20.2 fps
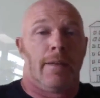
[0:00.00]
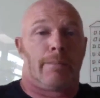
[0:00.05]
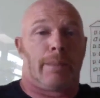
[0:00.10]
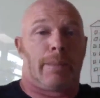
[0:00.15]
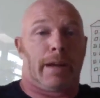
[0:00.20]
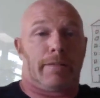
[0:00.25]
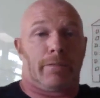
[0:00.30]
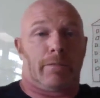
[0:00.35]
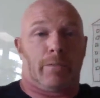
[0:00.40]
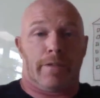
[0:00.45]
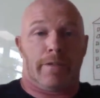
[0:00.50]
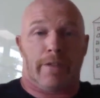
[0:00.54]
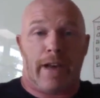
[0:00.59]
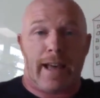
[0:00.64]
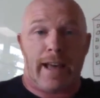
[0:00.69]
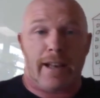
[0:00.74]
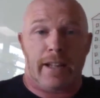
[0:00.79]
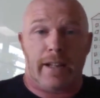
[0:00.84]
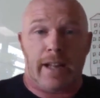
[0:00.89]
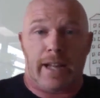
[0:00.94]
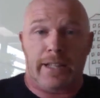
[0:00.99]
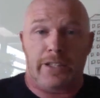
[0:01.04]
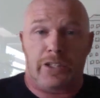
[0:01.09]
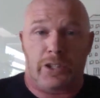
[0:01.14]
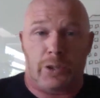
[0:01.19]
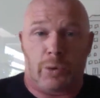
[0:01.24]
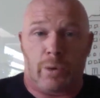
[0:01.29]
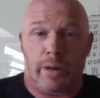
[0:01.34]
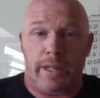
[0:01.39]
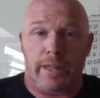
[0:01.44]
But we've had a nice
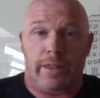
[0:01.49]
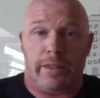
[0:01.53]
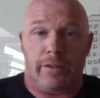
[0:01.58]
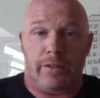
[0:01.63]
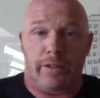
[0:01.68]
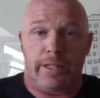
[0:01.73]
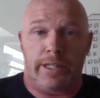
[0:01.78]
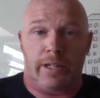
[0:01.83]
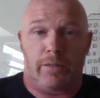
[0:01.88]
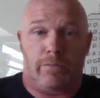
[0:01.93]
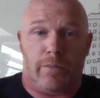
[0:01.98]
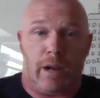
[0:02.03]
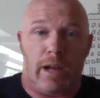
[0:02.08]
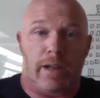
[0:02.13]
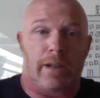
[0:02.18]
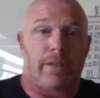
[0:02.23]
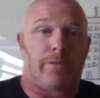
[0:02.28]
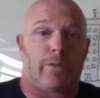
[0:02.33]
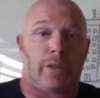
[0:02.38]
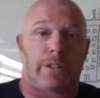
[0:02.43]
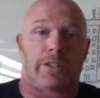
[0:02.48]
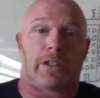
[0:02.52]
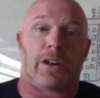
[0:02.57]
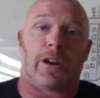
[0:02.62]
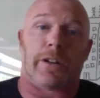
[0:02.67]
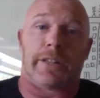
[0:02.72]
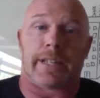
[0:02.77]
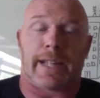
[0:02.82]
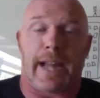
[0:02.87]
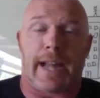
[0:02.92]
20, 30-year run of what's
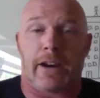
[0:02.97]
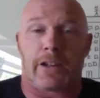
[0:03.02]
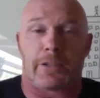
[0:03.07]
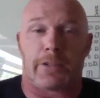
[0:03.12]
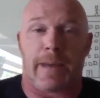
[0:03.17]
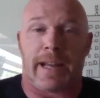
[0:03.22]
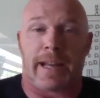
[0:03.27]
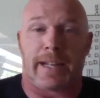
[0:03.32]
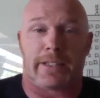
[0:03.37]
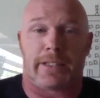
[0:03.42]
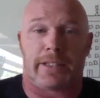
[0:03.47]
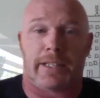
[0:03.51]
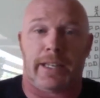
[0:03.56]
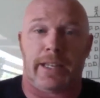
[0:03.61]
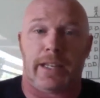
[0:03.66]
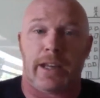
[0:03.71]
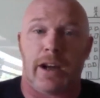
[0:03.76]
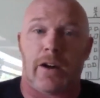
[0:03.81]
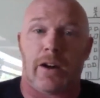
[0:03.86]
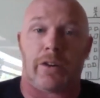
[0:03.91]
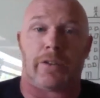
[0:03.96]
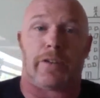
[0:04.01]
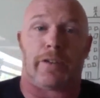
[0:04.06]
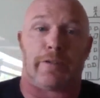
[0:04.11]
called the charismatic CEO, the